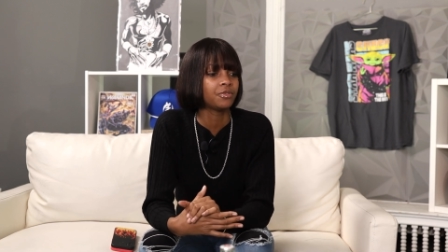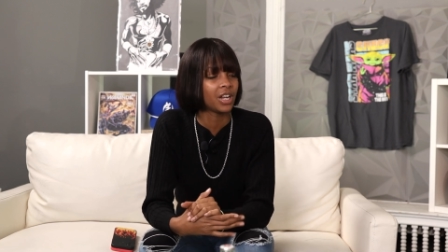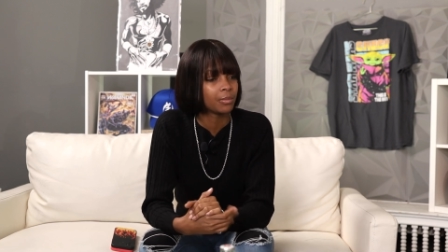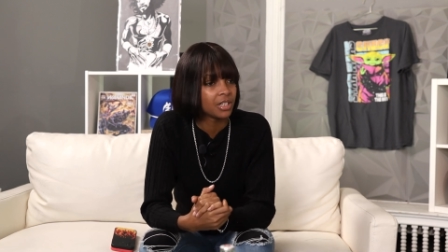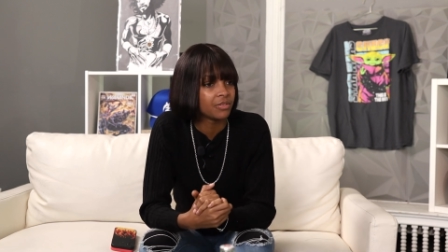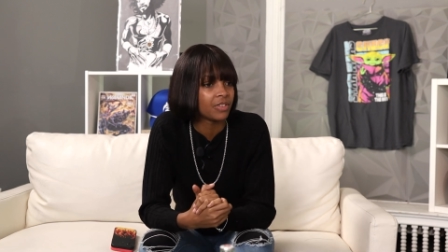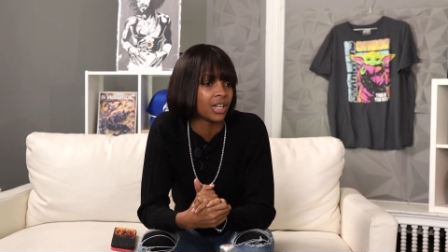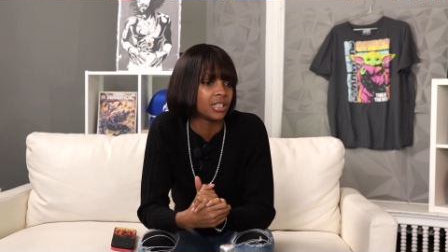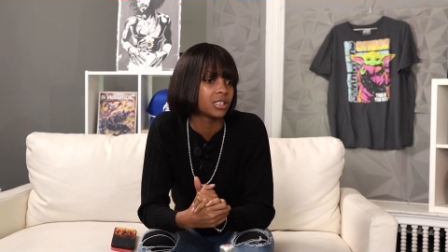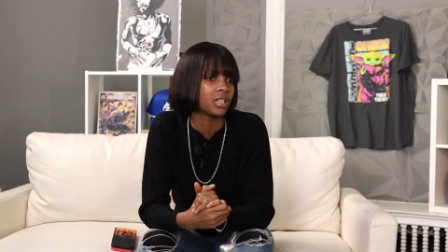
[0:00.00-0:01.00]
family
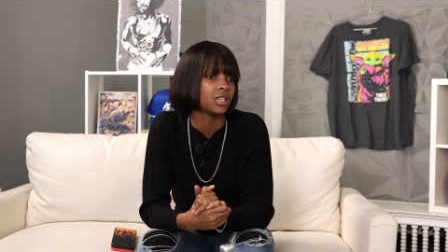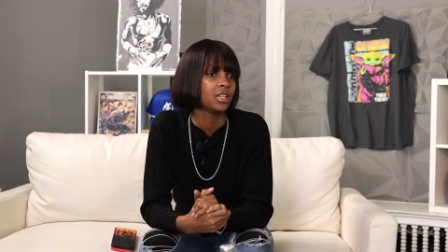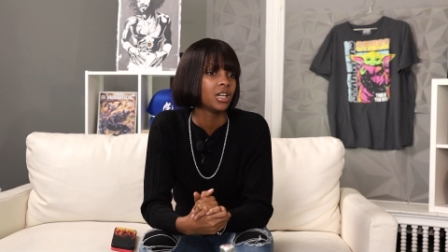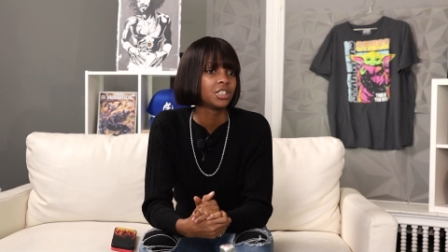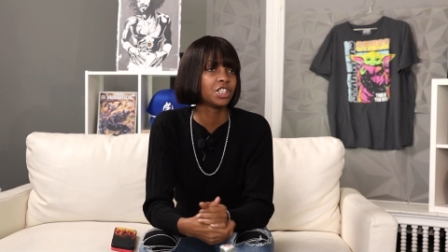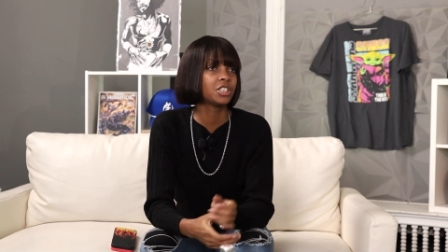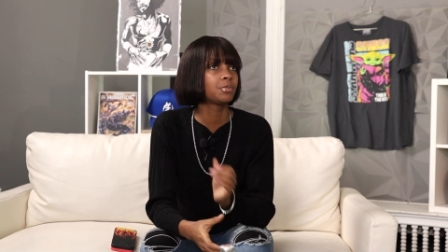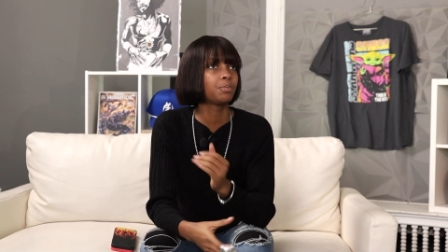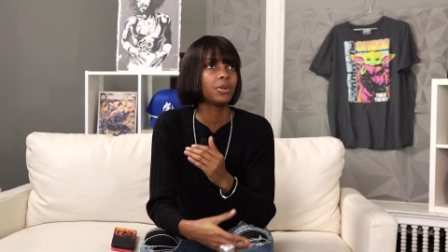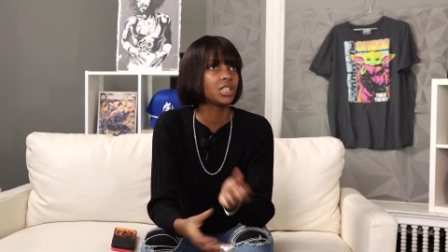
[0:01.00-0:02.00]
events and
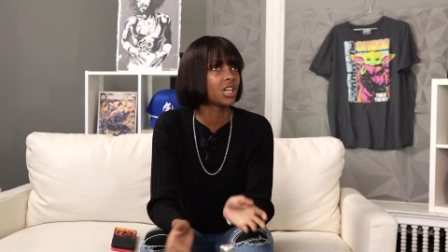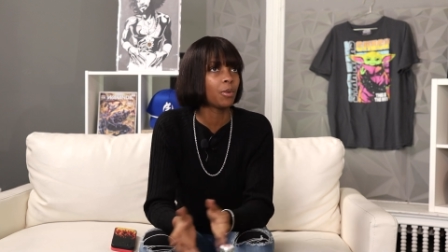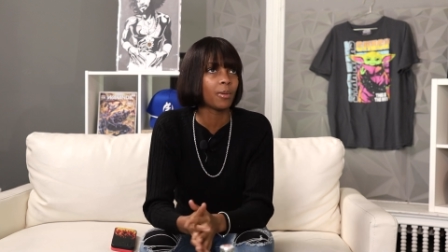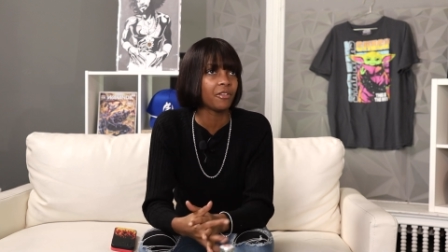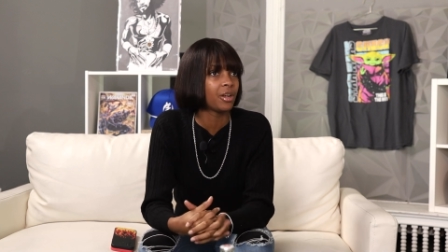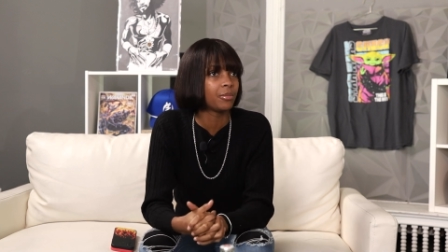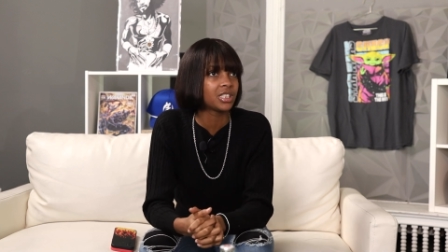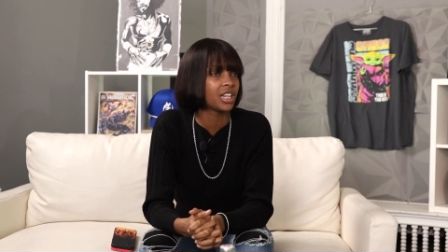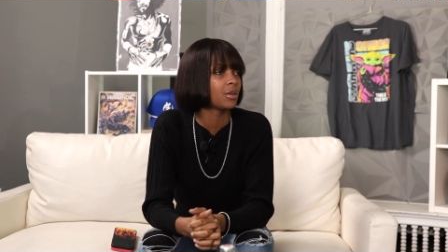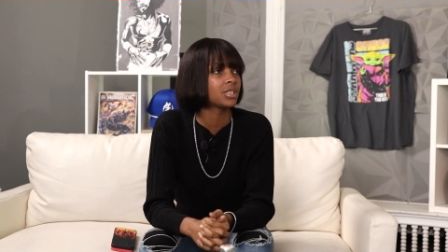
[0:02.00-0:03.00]
just pulling up on my family,
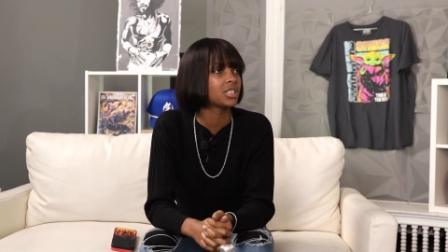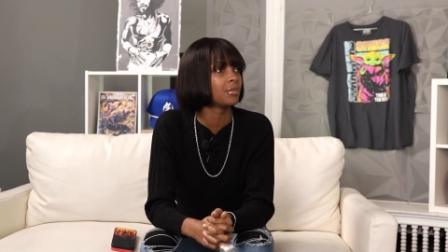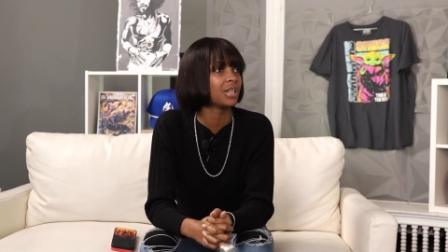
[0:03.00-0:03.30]
saying what's up.